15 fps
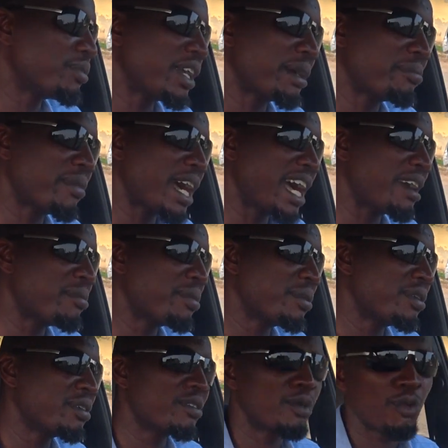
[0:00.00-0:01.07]
brake pipe
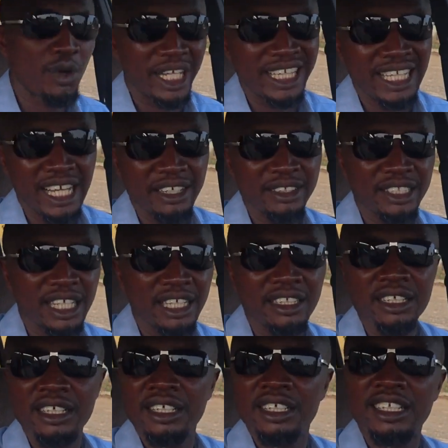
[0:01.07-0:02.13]
1,000.
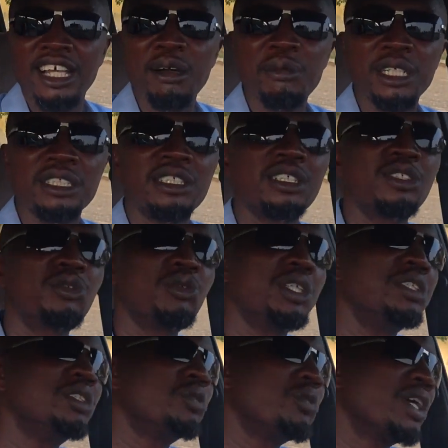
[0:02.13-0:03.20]
That makes it
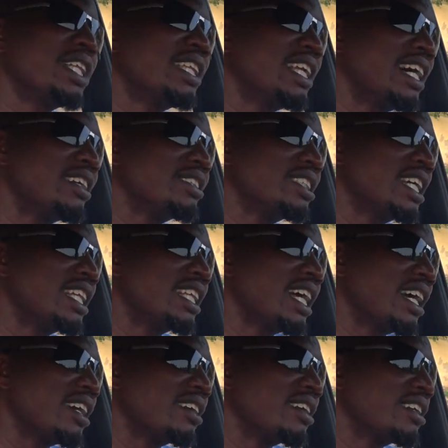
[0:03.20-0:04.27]
21,000
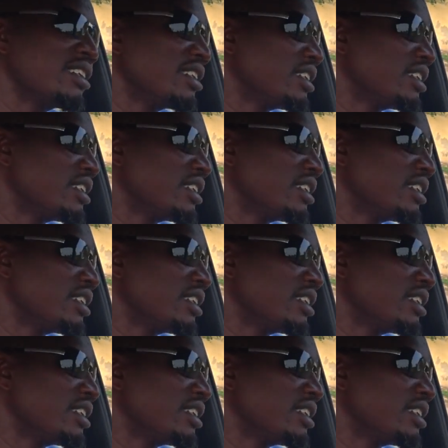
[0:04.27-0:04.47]
naira.